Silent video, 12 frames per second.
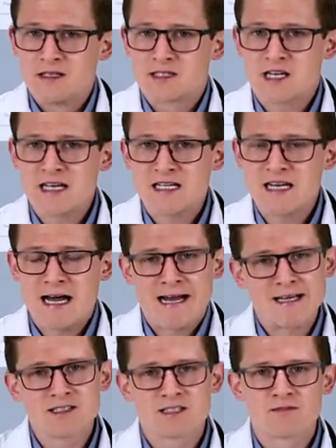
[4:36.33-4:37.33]
skin
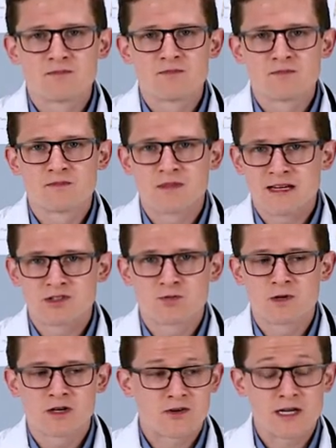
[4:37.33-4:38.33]
dies, and that's
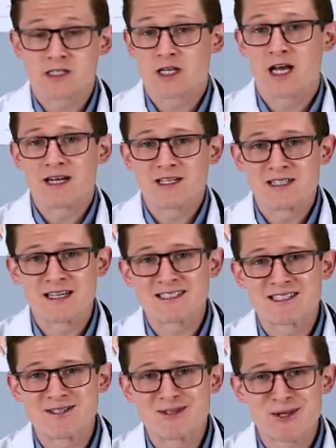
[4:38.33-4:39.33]
what creates a lot of
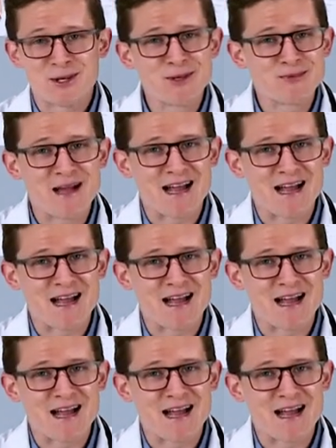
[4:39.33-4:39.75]
dust in your home,